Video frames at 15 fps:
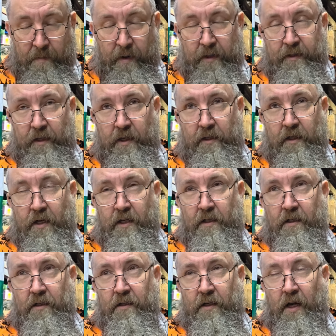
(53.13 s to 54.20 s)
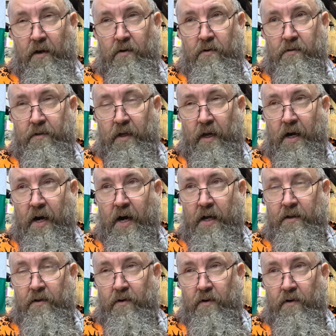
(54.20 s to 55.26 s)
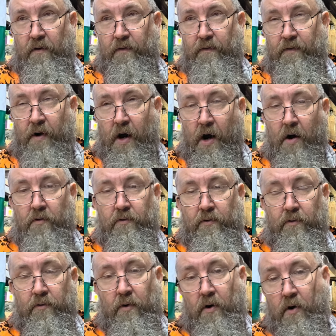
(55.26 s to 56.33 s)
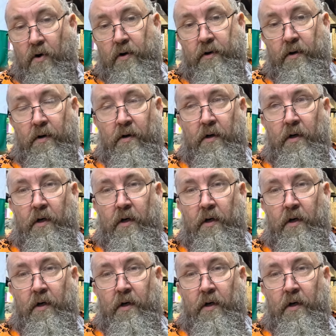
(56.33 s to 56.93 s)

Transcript: but it is along the line of how to learn